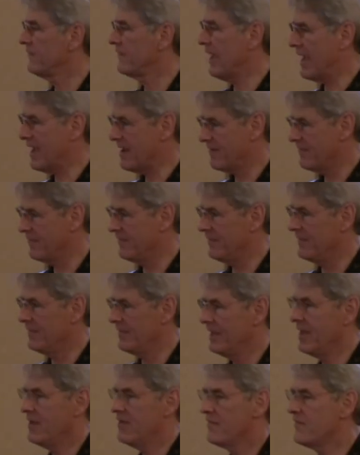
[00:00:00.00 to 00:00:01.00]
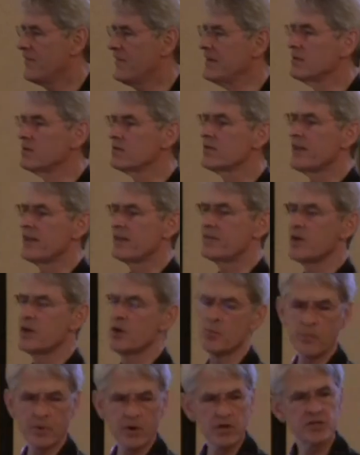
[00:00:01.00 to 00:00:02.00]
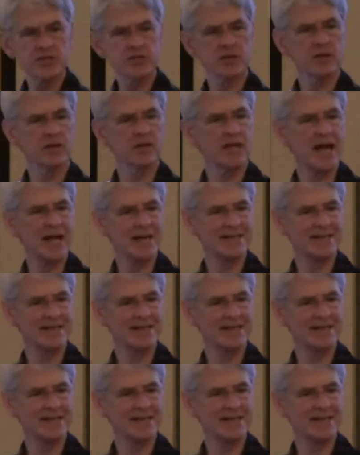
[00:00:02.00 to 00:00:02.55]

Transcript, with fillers: have feel that their personal